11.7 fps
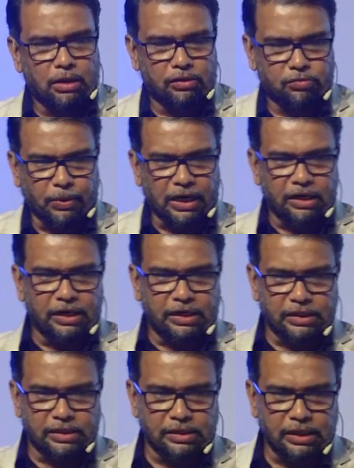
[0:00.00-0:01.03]
spiral heat
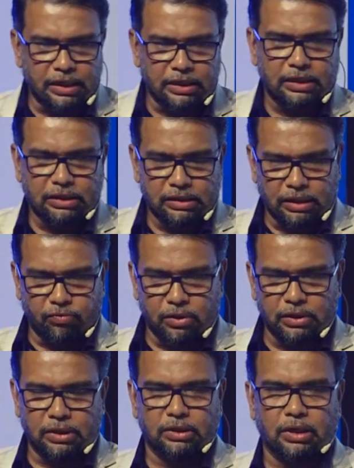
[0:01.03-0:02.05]
exchanger.
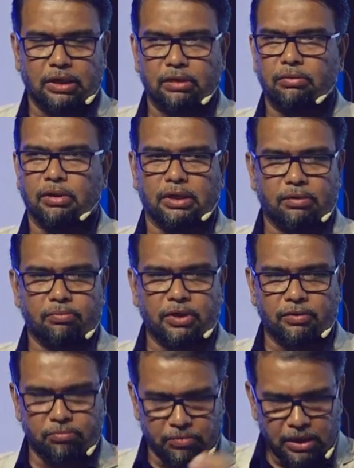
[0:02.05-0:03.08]

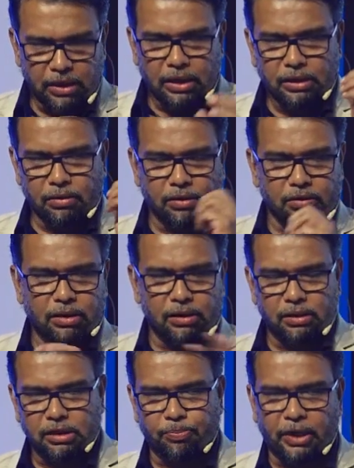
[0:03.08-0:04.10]
The
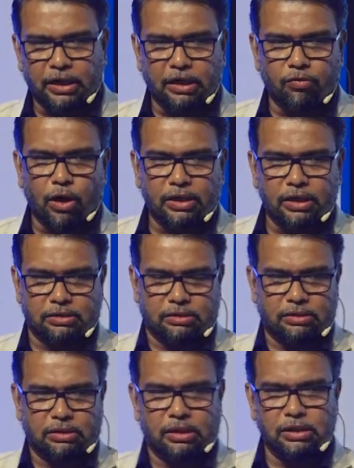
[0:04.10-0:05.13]
separated water
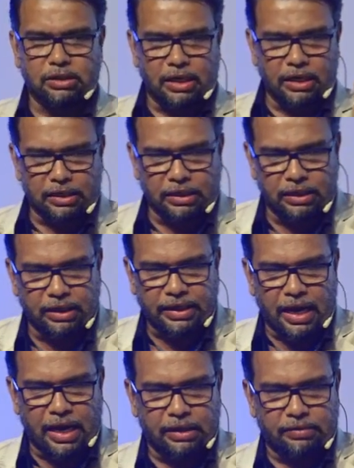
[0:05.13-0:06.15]
is collected in a
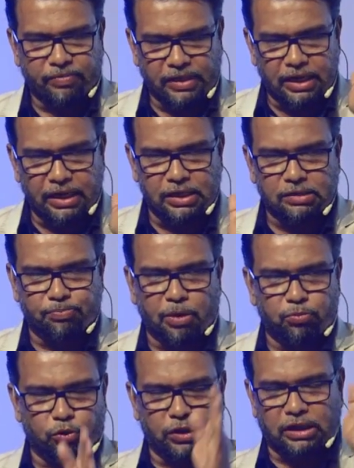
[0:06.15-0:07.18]
tank. Then it is
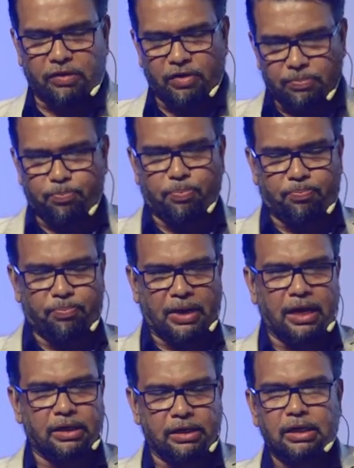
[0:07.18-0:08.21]
pumped to the tower
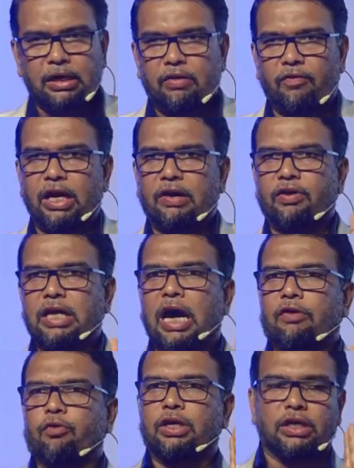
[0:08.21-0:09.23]
plant, wherever the
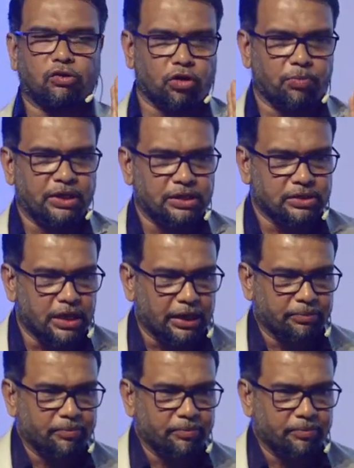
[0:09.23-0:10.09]
hot water requirement is there.